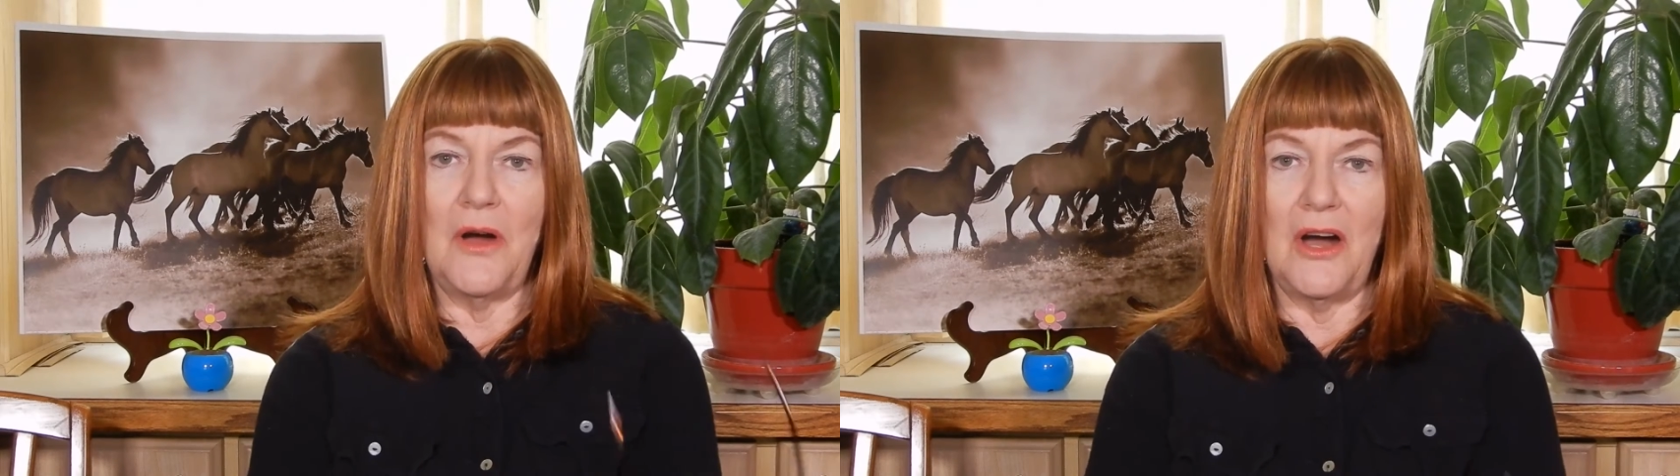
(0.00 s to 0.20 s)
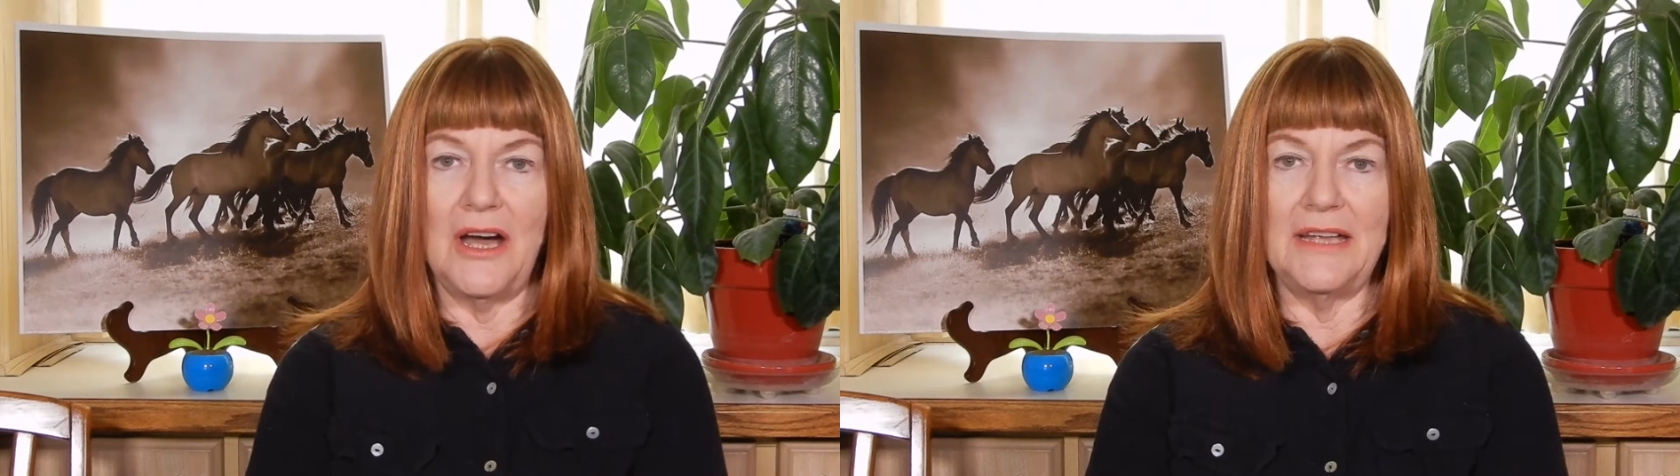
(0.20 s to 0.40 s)

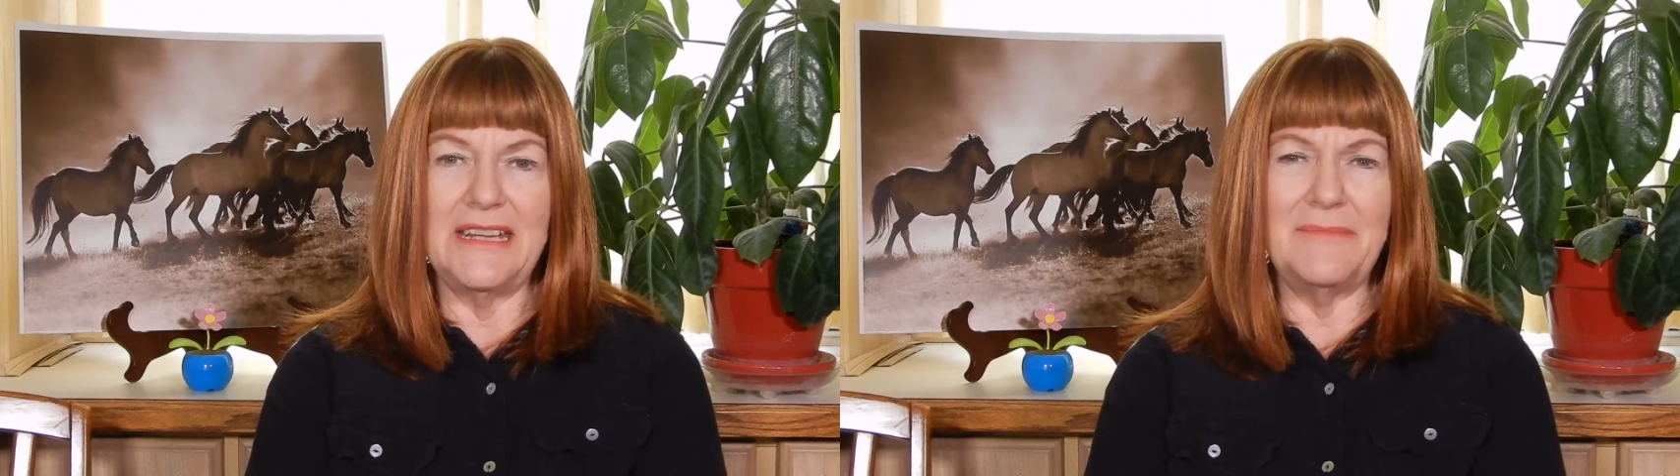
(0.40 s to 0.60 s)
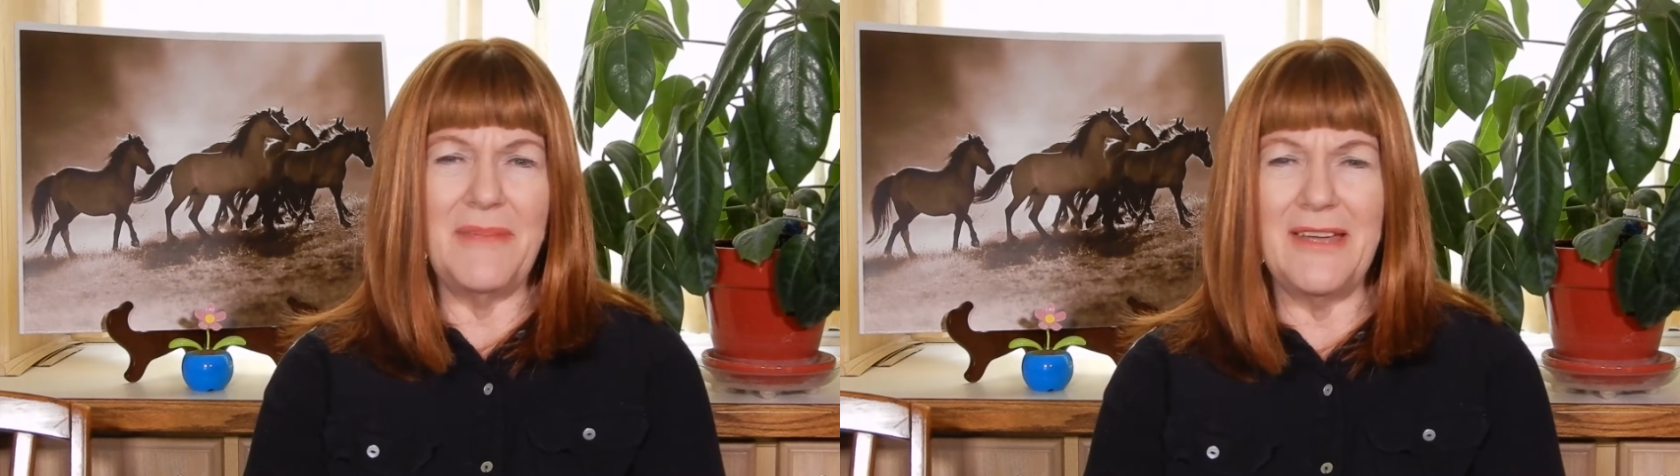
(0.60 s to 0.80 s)
on
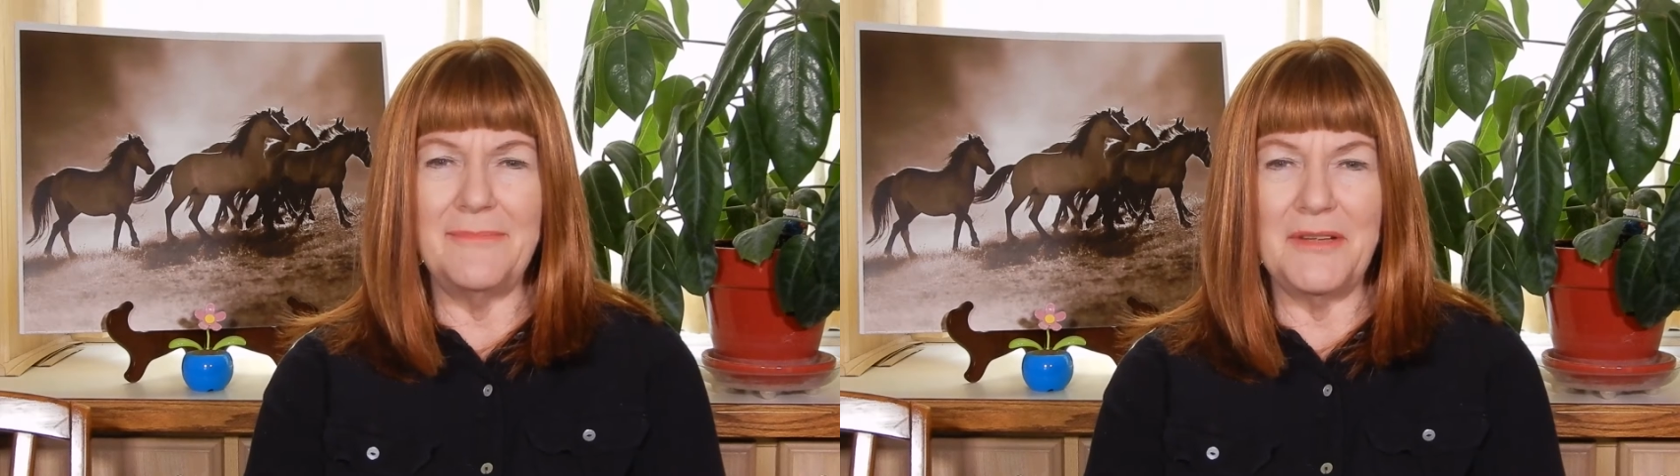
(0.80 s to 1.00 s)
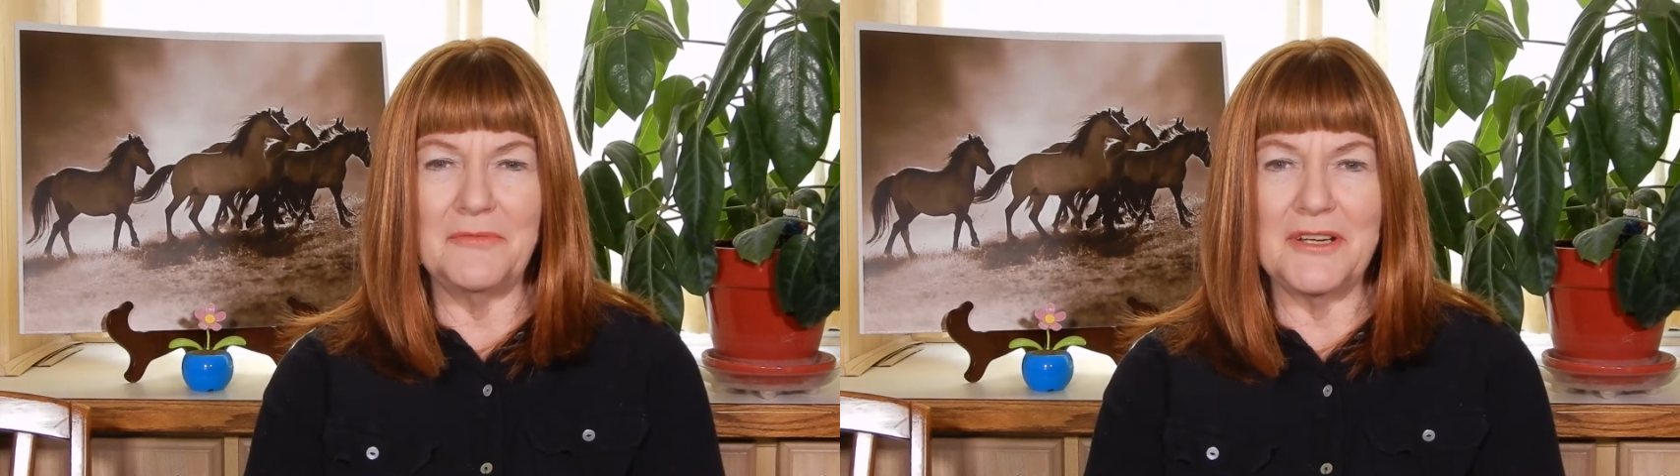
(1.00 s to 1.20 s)
it may have
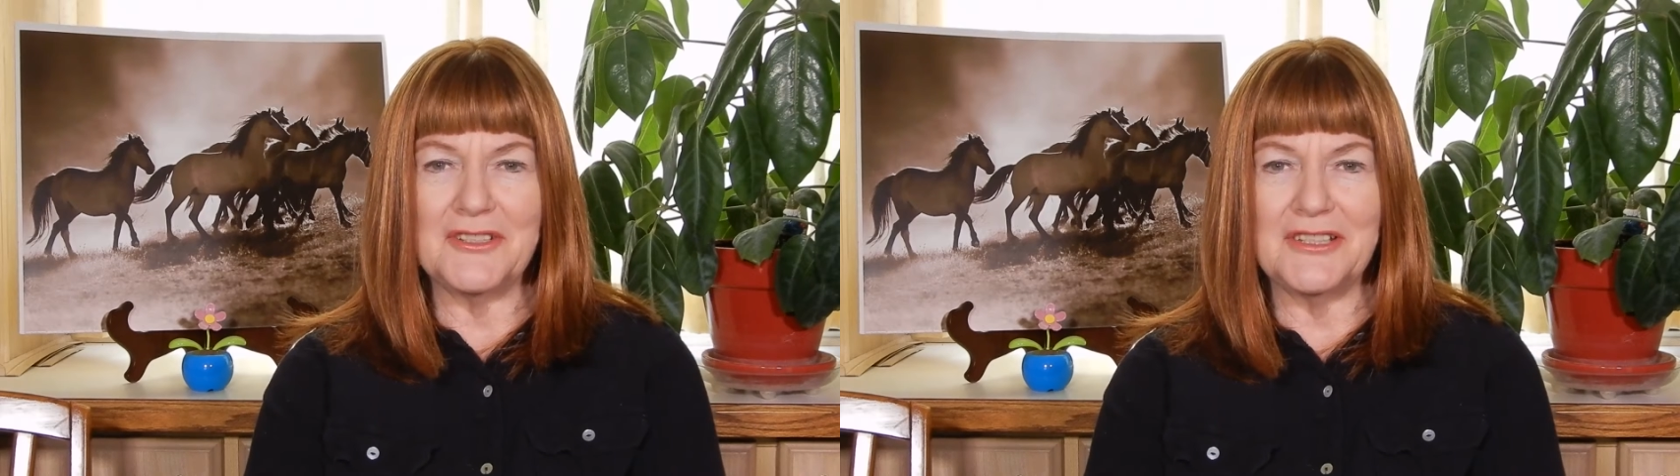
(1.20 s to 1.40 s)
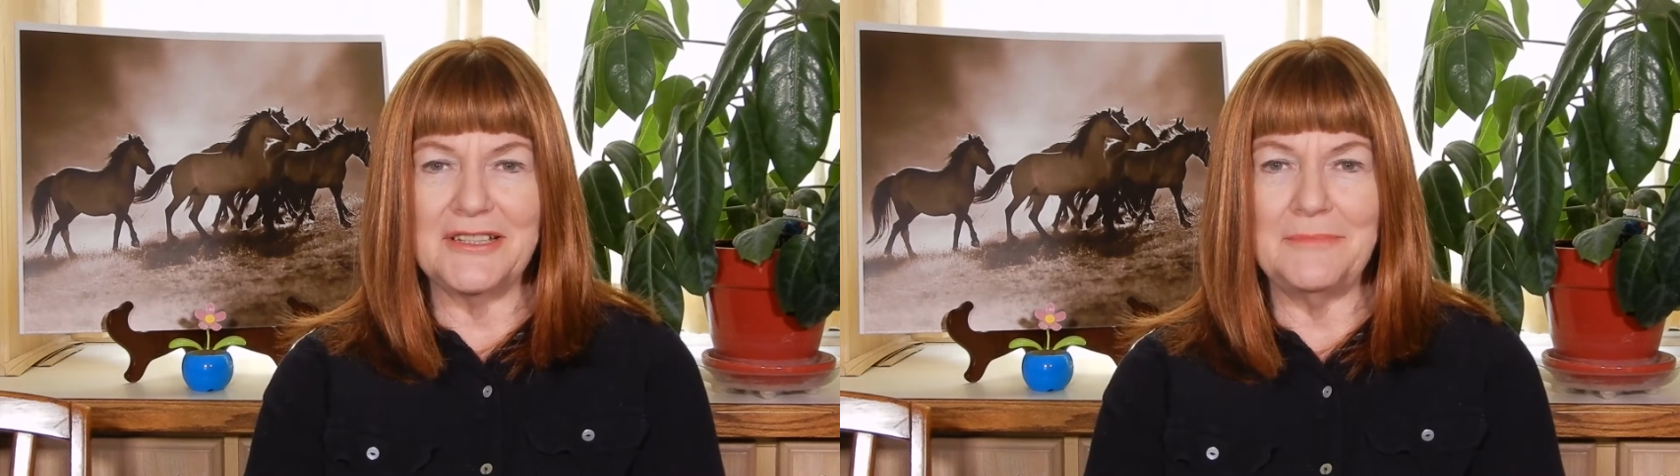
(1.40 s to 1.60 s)
been
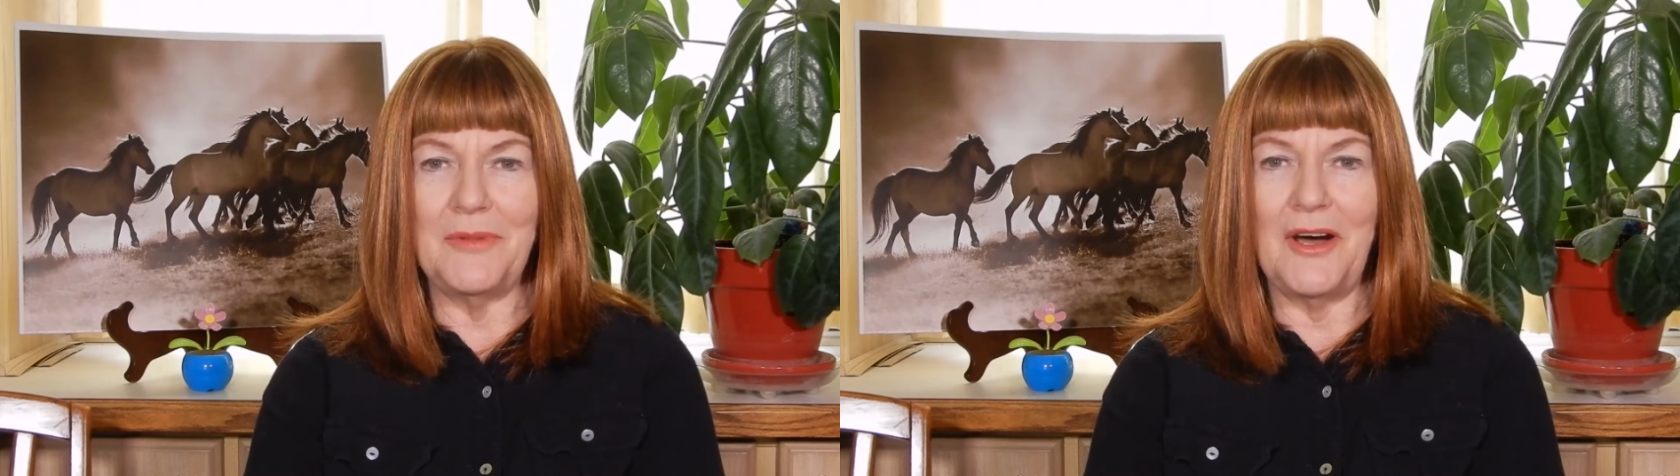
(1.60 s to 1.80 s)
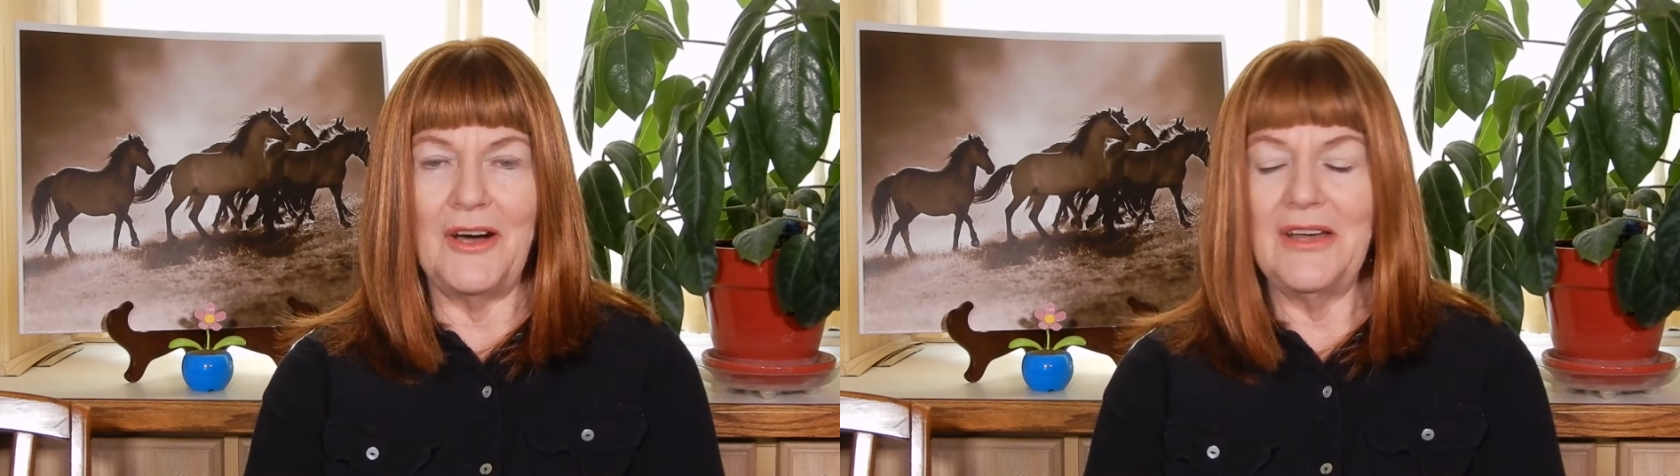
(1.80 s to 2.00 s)
Rush
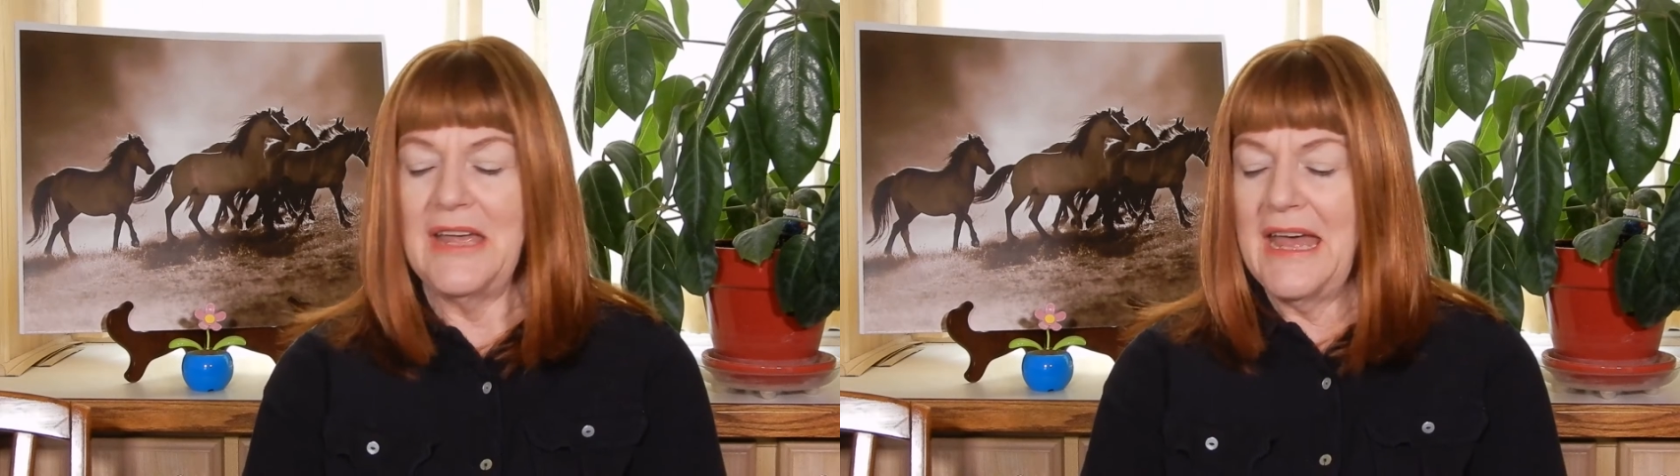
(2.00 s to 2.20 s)
Limbaugh